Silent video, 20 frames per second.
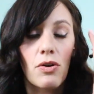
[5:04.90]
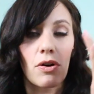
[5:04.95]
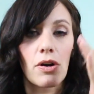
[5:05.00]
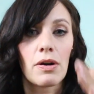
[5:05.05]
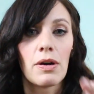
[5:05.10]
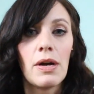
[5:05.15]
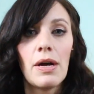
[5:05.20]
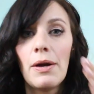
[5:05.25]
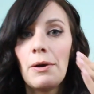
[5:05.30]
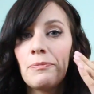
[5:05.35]

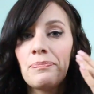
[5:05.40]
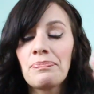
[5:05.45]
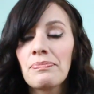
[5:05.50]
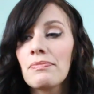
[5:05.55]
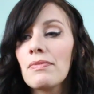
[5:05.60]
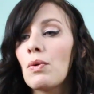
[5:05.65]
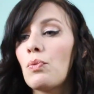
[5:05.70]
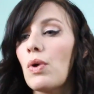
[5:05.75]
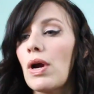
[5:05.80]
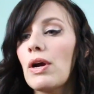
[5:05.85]
or
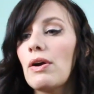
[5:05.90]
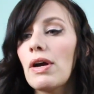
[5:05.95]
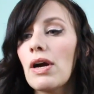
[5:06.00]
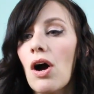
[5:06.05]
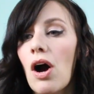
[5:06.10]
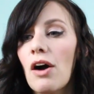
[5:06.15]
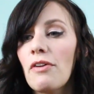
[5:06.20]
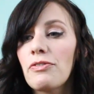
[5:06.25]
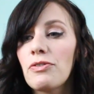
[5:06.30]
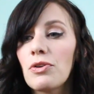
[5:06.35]
wearing
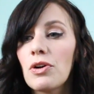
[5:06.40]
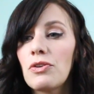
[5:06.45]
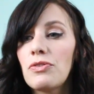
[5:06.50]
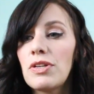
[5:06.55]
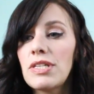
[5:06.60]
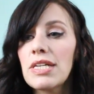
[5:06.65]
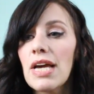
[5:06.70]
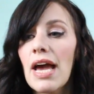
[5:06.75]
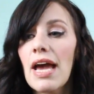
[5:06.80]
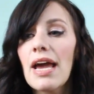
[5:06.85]
off throughout
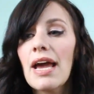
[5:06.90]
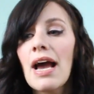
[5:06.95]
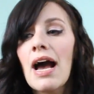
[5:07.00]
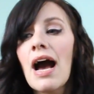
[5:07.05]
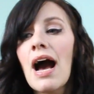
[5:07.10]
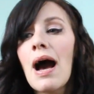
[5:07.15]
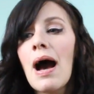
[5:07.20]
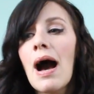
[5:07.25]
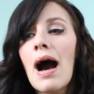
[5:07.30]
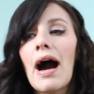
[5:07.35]
the day.
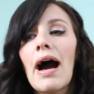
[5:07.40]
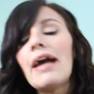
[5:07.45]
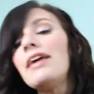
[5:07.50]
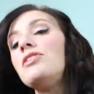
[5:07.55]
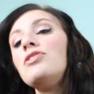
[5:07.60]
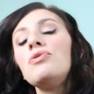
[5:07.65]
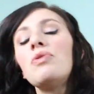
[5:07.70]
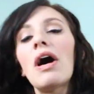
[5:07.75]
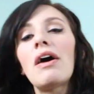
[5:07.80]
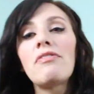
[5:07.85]
I
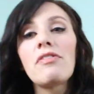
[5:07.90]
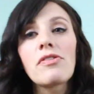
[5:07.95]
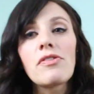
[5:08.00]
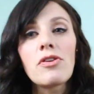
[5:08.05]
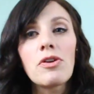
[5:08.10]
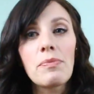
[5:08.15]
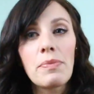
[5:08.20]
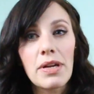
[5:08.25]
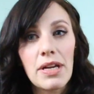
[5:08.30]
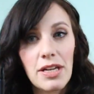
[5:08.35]
do have a
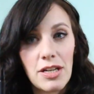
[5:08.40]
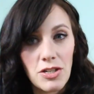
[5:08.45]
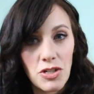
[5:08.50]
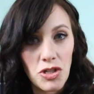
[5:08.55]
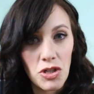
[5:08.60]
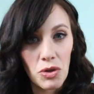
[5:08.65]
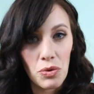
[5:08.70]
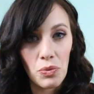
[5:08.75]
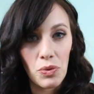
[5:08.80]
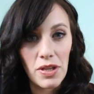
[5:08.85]
little bit of
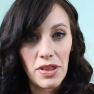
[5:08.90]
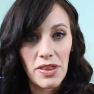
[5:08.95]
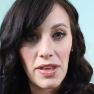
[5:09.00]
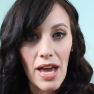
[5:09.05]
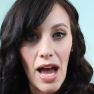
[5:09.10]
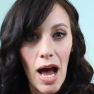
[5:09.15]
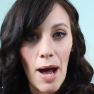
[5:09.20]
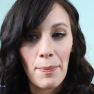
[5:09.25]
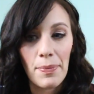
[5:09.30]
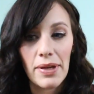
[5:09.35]
issue with the
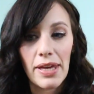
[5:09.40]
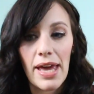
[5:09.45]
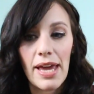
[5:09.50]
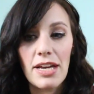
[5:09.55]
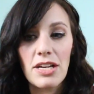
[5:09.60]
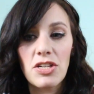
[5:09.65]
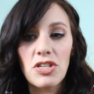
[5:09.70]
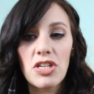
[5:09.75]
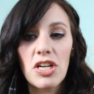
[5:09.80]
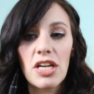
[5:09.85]

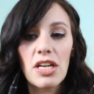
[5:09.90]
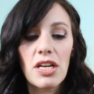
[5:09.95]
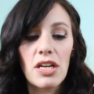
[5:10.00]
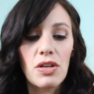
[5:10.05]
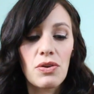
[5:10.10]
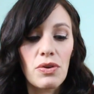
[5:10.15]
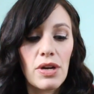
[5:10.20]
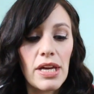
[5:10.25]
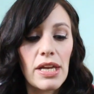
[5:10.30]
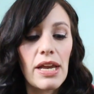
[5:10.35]
application.
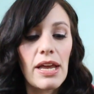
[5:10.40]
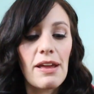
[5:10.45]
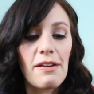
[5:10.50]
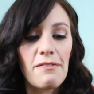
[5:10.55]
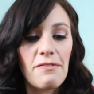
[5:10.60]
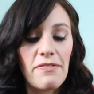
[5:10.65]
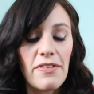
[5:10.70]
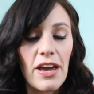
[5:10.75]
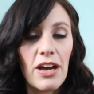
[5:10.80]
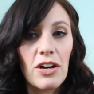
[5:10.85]
You get a
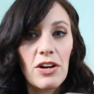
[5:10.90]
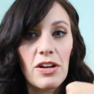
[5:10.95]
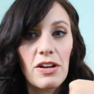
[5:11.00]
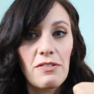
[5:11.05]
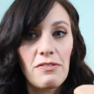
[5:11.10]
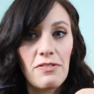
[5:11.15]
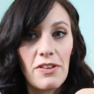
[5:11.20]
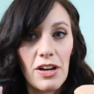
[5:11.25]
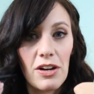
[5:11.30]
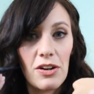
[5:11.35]

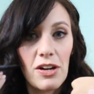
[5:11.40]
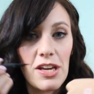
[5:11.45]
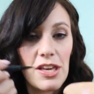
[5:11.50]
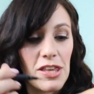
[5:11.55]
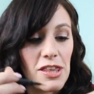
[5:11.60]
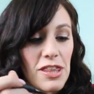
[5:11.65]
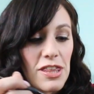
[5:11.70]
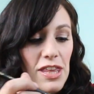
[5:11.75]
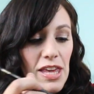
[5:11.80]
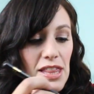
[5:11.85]
very,
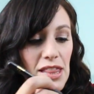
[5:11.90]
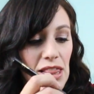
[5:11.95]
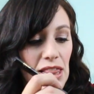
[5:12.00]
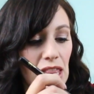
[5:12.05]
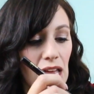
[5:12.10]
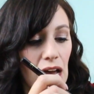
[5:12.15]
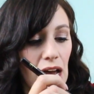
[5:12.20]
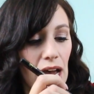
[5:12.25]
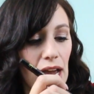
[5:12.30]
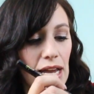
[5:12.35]
very thin
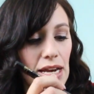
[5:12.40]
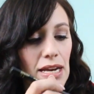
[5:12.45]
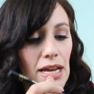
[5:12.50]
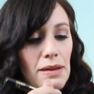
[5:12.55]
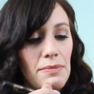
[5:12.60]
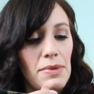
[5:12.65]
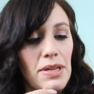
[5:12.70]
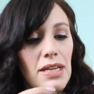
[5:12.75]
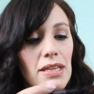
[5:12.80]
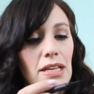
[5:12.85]
line.
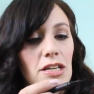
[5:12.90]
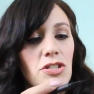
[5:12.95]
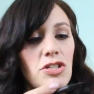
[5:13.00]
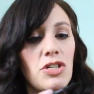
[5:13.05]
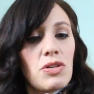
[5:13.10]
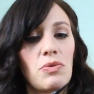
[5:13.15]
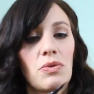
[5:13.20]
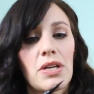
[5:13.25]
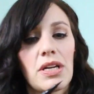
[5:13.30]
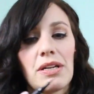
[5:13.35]
I mean, unless
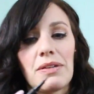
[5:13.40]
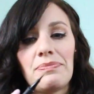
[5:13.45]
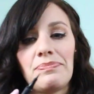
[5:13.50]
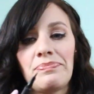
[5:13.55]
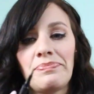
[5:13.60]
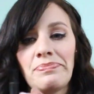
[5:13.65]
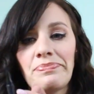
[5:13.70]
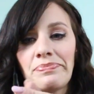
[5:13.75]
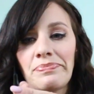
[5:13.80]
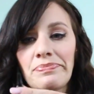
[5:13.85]
you want
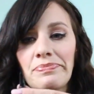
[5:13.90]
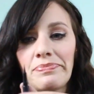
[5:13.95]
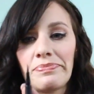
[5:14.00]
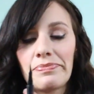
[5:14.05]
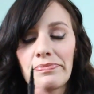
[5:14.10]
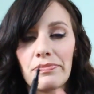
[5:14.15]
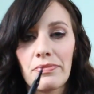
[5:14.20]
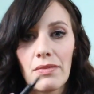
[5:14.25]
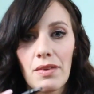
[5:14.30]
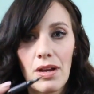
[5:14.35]

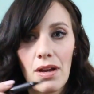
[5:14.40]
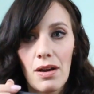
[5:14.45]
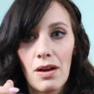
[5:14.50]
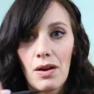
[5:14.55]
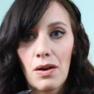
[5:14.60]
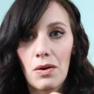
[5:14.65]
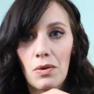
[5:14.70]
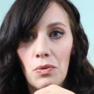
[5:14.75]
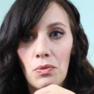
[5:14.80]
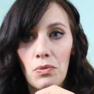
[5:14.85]

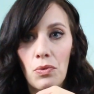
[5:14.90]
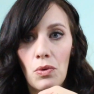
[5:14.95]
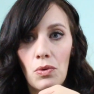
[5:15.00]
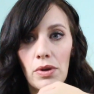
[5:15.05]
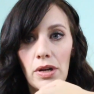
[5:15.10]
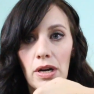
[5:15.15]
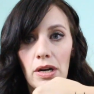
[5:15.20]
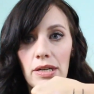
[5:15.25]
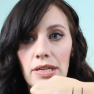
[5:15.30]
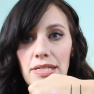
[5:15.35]
to roll
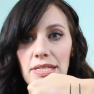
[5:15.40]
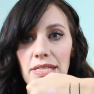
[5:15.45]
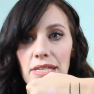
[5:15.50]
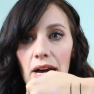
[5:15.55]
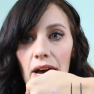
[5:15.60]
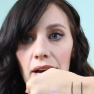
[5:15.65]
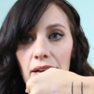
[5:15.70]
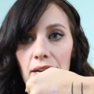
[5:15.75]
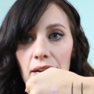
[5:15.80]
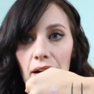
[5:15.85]
it on its
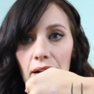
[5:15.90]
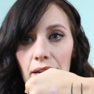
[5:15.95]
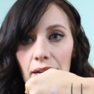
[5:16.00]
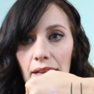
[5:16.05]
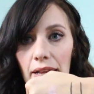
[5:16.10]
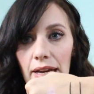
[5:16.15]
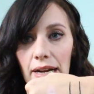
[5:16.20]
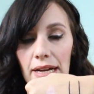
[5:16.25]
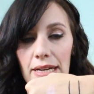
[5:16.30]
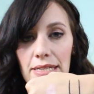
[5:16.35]
side, kind of
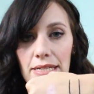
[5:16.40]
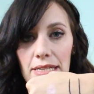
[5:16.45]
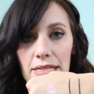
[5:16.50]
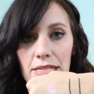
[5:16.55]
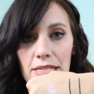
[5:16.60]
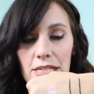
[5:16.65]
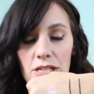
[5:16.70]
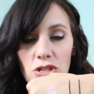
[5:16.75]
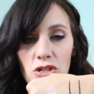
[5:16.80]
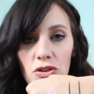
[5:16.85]
like I did
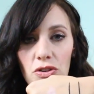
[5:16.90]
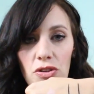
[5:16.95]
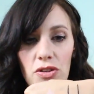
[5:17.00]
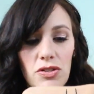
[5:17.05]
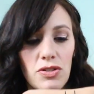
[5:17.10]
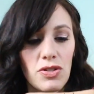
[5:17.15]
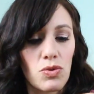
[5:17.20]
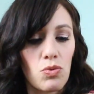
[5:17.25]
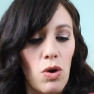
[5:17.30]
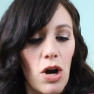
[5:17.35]
to show you
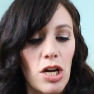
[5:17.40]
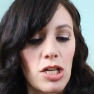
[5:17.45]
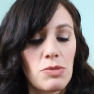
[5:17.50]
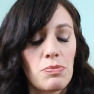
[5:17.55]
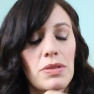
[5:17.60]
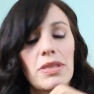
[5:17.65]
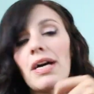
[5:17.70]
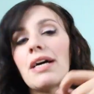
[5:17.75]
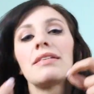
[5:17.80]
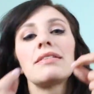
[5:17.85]
the swatch,
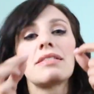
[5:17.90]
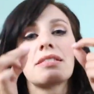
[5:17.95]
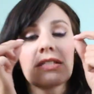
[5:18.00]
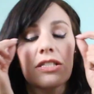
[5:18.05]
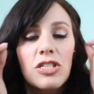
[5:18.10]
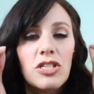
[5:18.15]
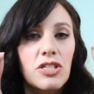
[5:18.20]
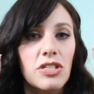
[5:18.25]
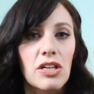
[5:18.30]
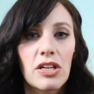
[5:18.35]
but that's
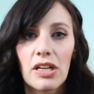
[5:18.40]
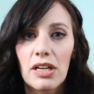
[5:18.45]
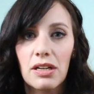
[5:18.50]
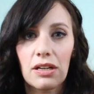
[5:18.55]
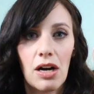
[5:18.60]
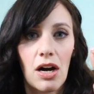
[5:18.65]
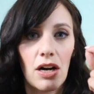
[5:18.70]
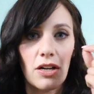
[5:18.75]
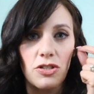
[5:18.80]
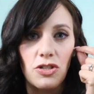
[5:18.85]
just going to
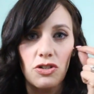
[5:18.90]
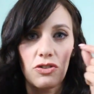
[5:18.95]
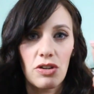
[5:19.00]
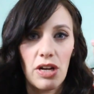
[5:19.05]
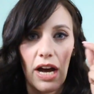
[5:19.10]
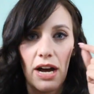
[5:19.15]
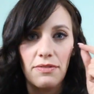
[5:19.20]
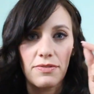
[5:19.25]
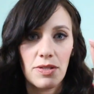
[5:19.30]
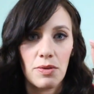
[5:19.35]
cause you to
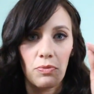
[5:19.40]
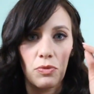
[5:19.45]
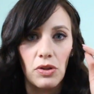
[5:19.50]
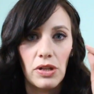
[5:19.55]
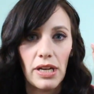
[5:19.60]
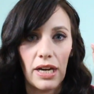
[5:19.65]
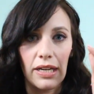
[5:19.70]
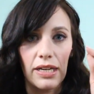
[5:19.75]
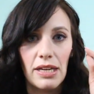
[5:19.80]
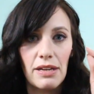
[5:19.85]
have some
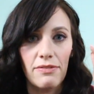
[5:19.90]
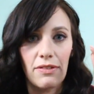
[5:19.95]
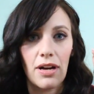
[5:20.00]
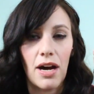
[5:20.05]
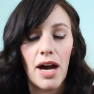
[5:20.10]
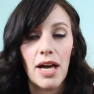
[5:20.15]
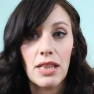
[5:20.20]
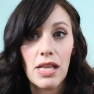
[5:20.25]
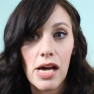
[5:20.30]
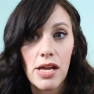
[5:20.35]
really uneven
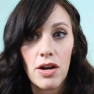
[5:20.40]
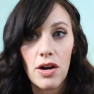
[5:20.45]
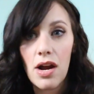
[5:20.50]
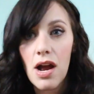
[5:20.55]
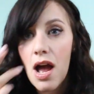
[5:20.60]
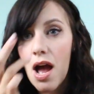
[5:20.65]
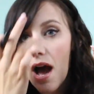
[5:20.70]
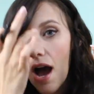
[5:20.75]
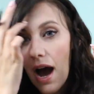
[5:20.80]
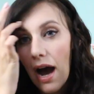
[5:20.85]
eyeliner.
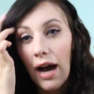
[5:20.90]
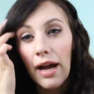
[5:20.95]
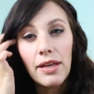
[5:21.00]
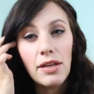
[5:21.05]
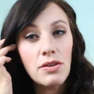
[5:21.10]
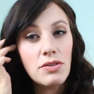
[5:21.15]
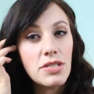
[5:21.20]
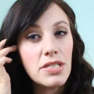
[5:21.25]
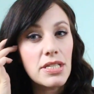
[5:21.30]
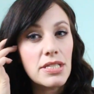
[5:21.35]
I
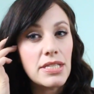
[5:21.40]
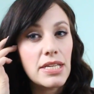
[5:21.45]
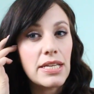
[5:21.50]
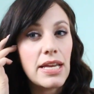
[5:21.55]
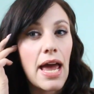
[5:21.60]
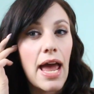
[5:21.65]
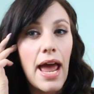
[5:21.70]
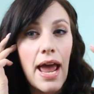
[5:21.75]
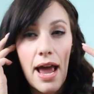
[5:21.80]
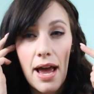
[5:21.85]
used it
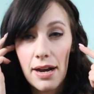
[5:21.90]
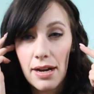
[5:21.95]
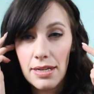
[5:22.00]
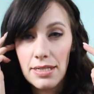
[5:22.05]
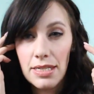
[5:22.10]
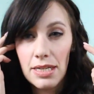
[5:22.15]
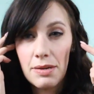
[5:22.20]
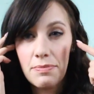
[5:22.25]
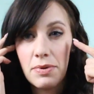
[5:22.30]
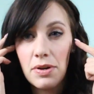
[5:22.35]
today and I
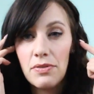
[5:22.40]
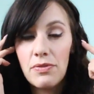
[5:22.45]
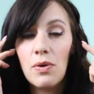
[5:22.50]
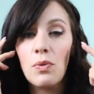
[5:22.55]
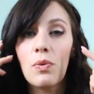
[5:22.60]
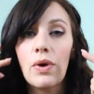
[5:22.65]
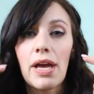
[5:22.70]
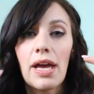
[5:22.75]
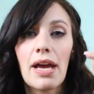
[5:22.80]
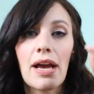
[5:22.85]
did a bit of a
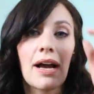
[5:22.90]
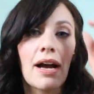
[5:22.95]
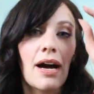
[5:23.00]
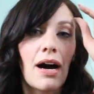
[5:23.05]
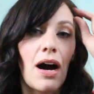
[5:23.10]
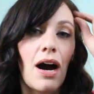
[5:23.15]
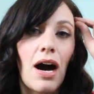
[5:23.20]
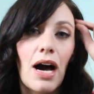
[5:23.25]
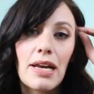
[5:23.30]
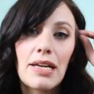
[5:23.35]
wing.
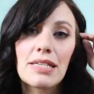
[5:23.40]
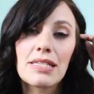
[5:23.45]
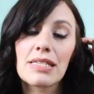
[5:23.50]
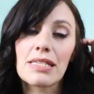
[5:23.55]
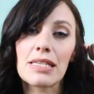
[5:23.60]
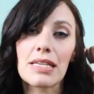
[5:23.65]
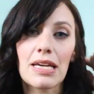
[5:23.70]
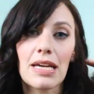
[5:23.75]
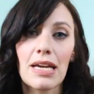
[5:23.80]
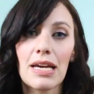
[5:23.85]

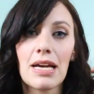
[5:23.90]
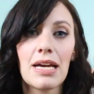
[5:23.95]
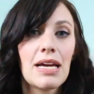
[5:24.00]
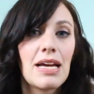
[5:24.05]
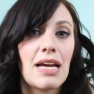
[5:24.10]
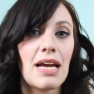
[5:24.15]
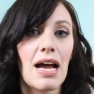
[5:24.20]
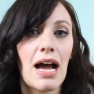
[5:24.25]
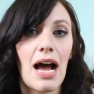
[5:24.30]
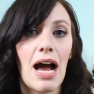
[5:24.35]
Honestly,
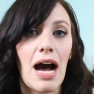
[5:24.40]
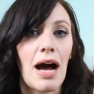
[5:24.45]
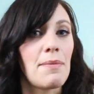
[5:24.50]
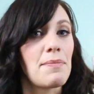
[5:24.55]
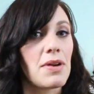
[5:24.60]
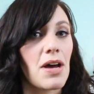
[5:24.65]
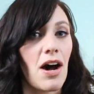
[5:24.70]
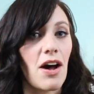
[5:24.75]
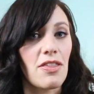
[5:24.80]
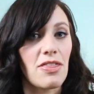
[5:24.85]

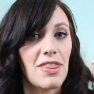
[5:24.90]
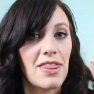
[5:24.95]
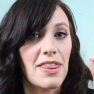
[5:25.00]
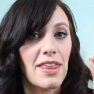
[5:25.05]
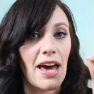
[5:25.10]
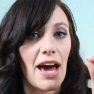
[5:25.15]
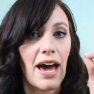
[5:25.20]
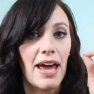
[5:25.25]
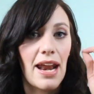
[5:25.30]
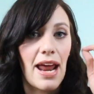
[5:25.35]
I'm not
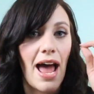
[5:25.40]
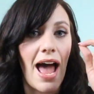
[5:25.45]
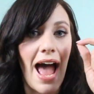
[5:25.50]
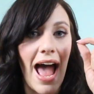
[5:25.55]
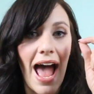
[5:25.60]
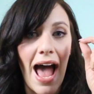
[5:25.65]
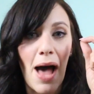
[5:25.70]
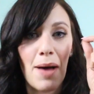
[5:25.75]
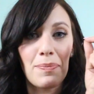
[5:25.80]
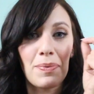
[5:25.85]
that
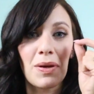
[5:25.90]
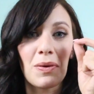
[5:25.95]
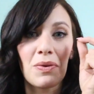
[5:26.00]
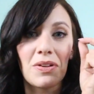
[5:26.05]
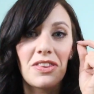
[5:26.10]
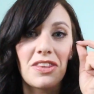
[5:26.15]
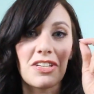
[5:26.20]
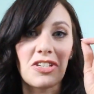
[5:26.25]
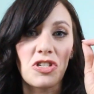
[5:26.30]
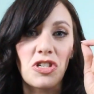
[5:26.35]
happy
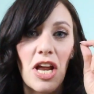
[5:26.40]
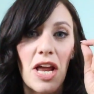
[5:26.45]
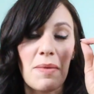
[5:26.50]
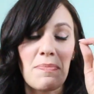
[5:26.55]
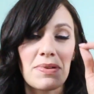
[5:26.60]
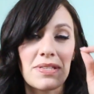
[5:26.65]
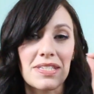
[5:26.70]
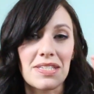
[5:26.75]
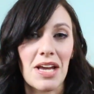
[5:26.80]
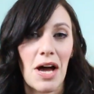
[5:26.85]
with the
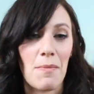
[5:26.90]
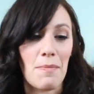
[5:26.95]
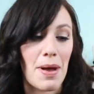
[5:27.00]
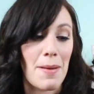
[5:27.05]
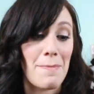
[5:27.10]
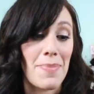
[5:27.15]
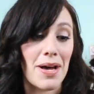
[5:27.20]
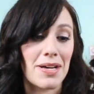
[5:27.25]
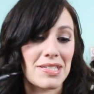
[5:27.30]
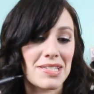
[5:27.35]
shape. It's not my
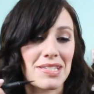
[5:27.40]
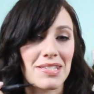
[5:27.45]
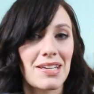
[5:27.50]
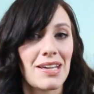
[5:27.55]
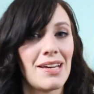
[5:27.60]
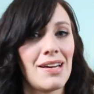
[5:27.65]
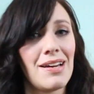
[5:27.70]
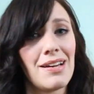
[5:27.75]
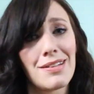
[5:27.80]
best